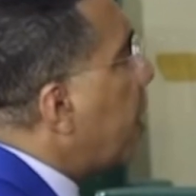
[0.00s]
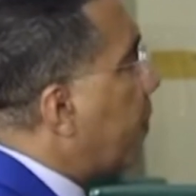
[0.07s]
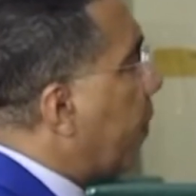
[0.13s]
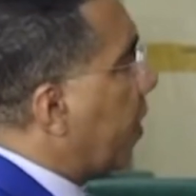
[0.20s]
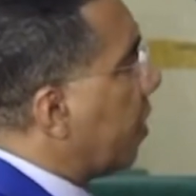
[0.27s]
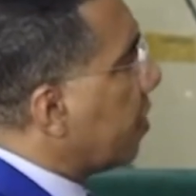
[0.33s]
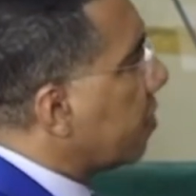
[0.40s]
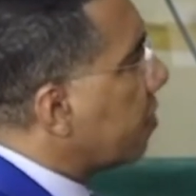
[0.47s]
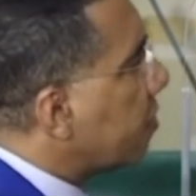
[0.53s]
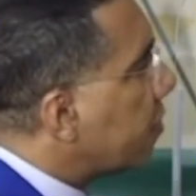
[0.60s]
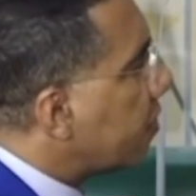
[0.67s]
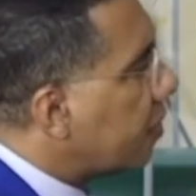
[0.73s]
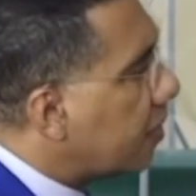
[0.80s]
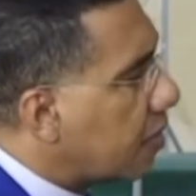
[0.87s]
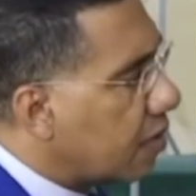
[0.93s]

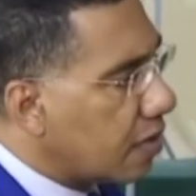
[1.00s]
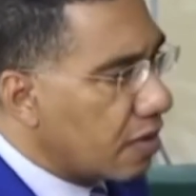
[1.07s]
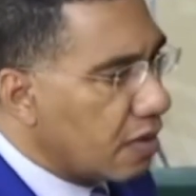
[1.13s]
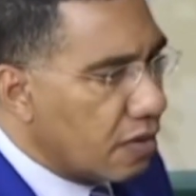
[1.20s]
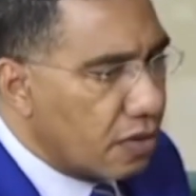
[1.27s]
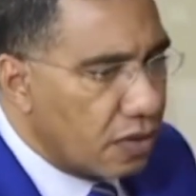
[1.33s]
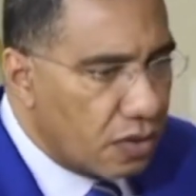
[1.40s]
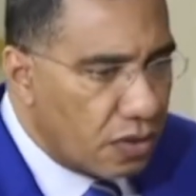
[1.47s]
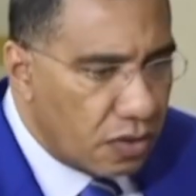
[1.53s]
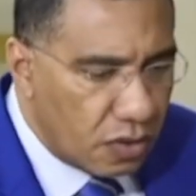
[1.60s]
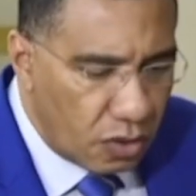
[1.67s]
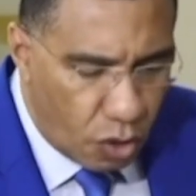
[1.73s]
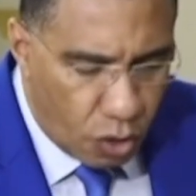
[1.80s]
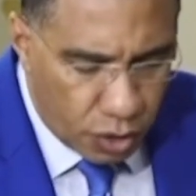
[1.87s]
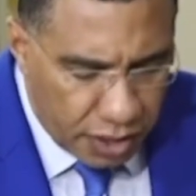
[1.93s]
position on
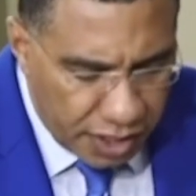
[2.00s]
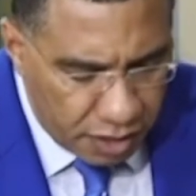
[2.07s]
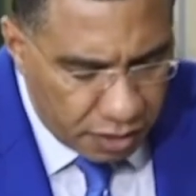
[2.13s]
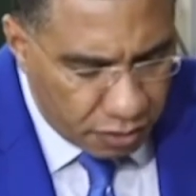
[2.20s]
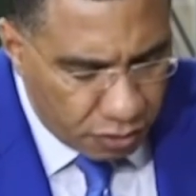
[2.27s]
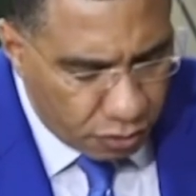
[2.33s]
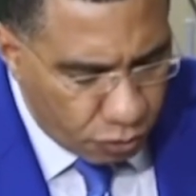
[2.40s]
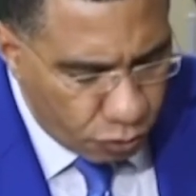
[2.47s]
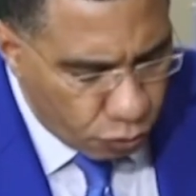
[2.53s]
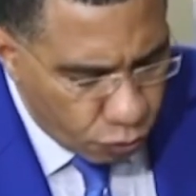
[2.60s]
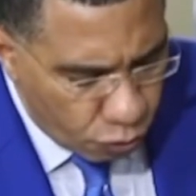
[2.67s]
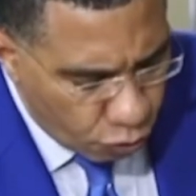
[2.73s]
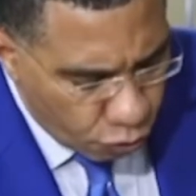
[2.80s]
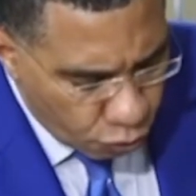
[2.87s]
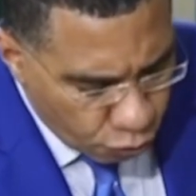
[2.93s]
the sovereignty
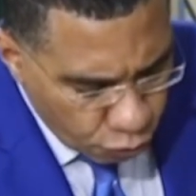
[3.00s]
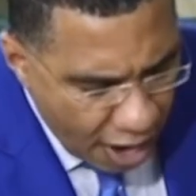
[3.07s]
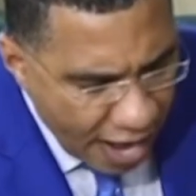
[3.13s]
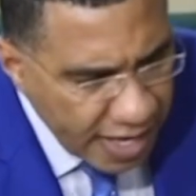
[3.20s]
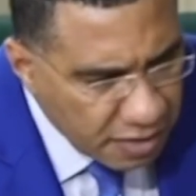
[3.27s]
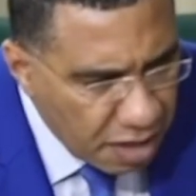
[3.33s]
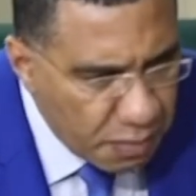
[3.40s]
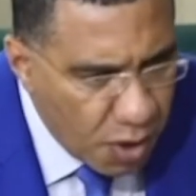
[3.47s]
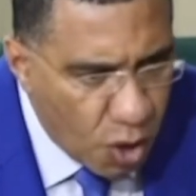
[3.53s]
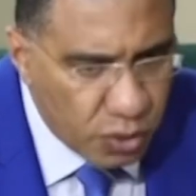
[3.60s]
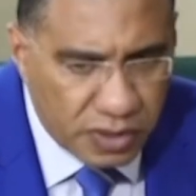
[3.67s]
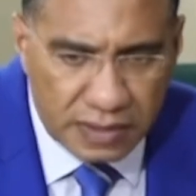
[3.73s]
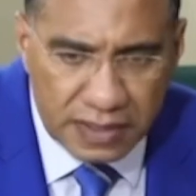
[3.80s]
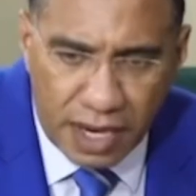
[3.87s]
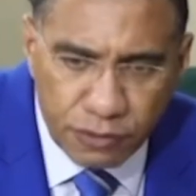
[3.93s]
of the
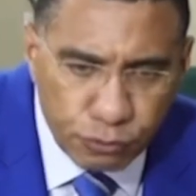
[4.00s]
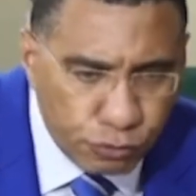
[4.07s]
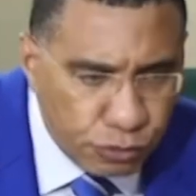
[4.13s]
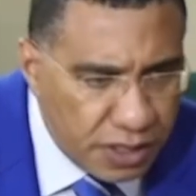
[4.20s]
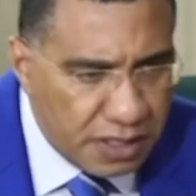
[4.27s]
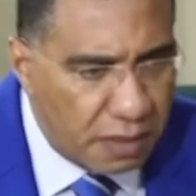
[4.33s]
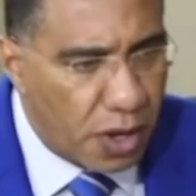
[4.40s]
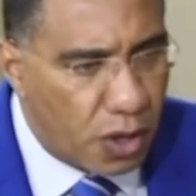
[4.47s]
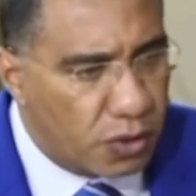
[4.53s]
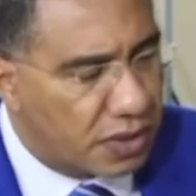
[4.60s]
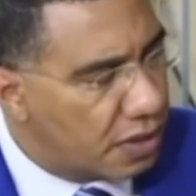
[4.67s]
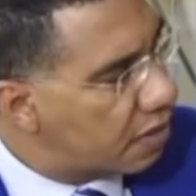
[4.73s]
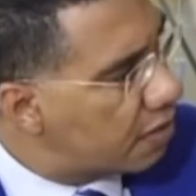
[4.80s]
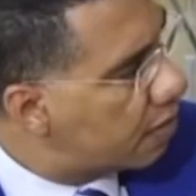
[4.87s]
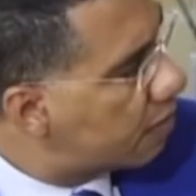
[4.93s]
Maroon
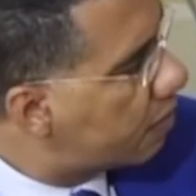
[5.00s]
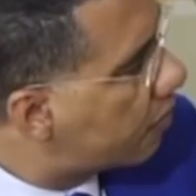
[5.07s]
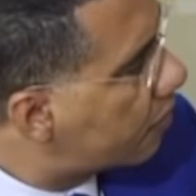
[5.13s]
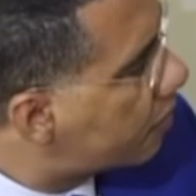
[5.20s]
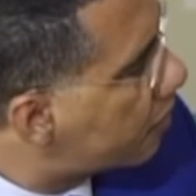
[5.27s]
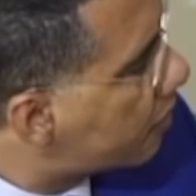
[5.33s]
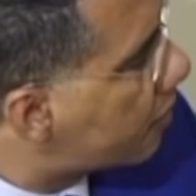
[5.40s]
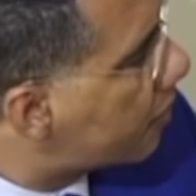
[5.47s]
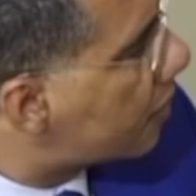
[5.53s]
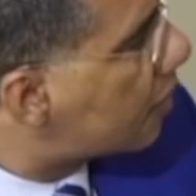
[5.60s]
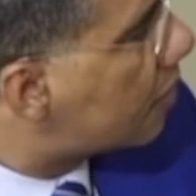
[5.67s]
state. Of